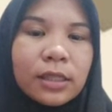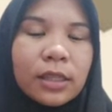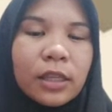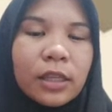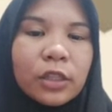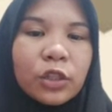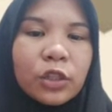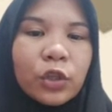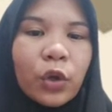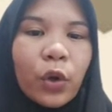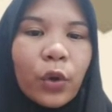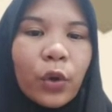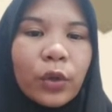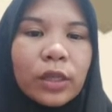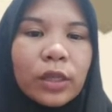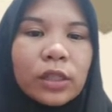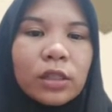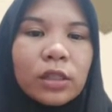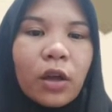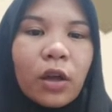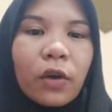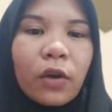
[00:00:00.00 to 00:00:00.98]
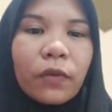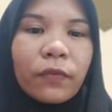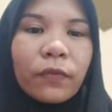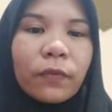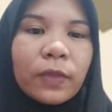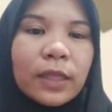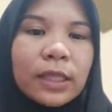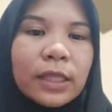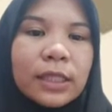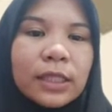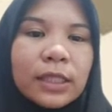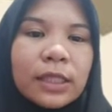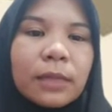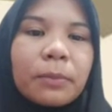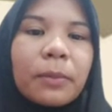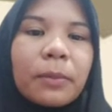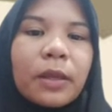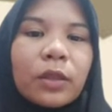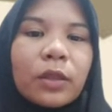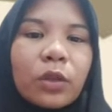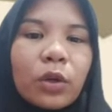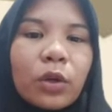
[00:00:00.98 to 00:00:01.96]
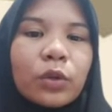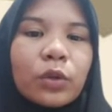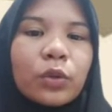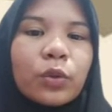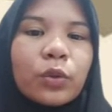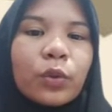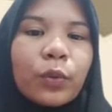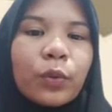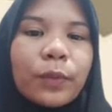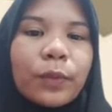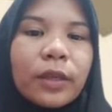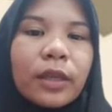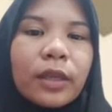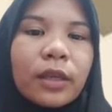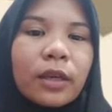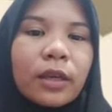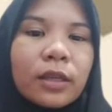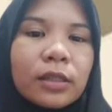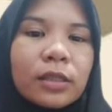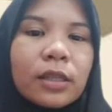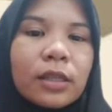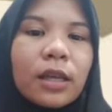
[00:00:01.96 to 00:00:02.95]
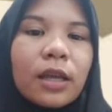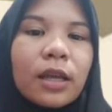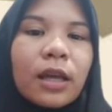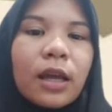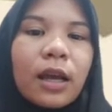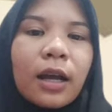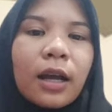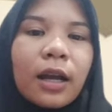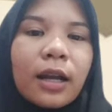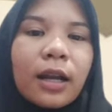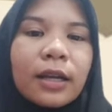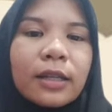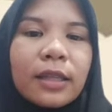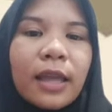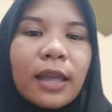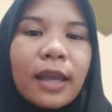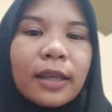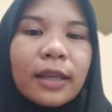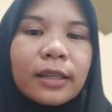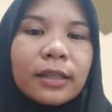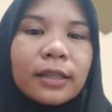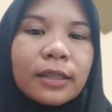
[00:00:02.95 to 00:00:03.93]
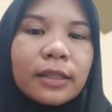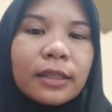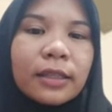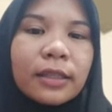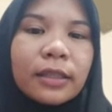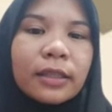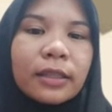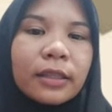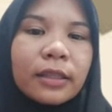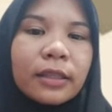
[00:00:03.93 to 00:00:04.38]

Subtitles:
The choice of teaching method to be used certainly